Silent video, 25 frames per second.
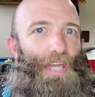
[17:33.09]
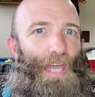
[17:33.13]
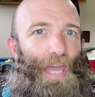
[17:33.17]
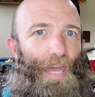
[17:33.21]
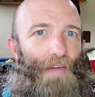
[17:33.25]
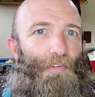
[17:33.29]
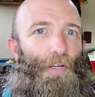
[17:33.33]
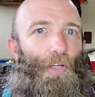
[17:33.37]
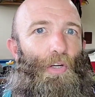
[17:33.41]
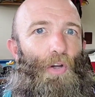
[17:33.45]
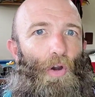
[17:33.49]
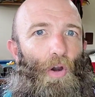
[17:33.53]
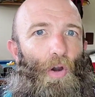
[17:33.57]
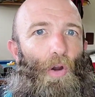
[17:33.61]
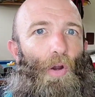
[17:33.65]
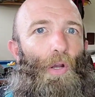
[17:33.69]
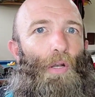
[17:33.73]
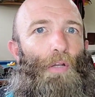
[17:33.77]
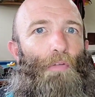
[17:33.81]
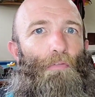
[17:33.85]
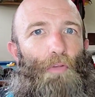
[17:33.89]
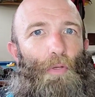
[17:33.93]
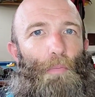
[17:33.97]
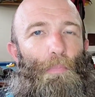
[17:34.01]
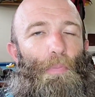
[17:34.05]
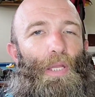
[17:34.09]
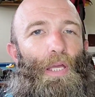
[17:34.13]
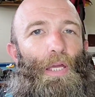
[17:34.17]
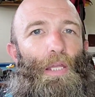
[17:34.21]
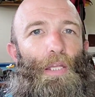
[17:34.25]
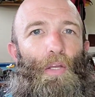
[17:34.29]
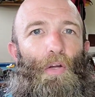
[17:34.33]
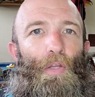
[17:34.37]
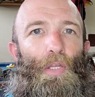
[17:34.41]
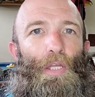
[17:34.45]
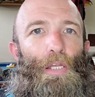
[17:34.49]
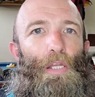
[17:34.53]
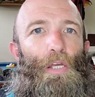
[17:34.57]
to have a card if you're
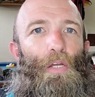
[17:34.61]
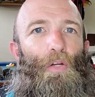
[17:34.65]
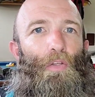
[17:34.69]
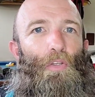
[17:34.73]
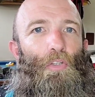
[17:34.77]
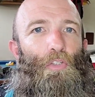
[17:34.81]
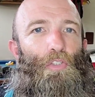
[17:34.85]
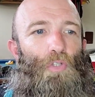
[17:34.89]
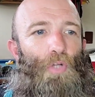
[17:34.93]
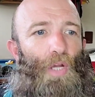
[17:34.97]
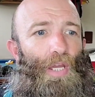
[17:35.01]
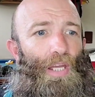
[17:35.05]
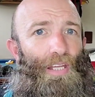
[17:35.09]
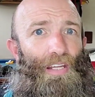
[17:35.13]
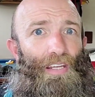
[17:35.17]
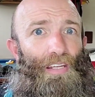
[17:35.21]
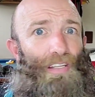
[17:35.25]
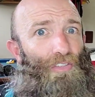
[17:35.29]
planning on eating on the train.